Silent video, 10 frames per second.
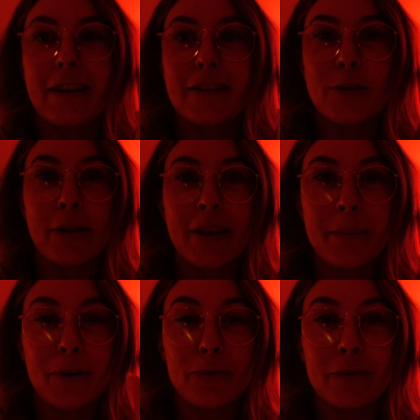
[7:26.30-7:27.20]
so I think I'm
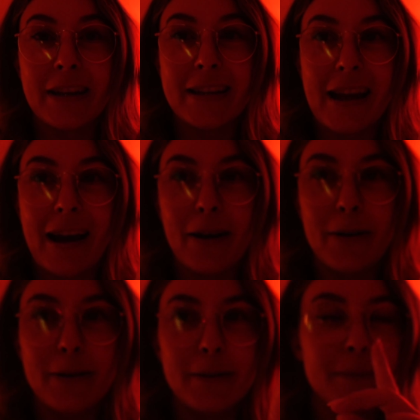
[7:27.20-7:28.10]
gonna read
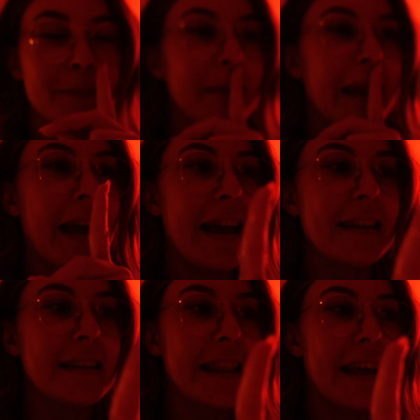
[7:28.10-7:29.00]
now,
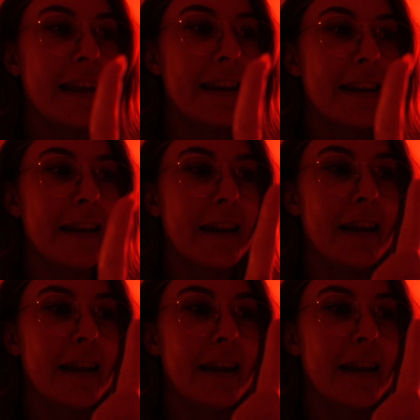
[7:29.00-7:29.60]
and then